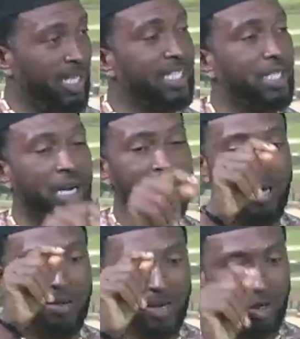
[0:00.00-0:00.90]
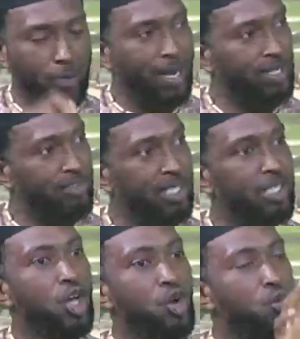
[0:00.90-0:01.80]
Every club activity
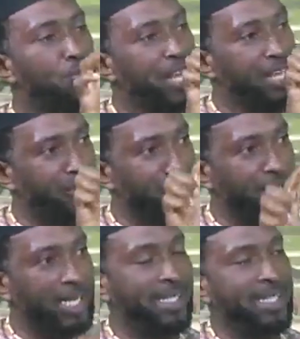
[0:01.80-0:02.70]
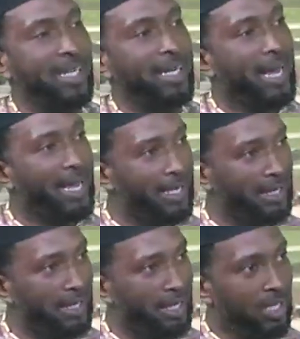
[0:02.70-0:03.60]
will play a video that is in line
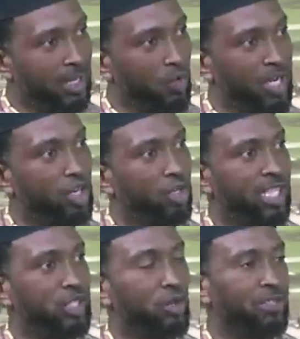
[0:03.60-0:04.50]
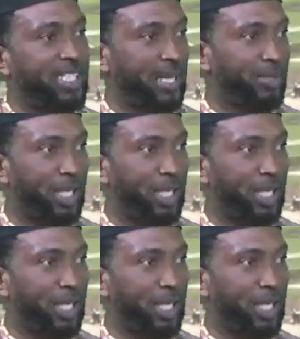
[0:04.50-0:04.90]
with the content of the chapter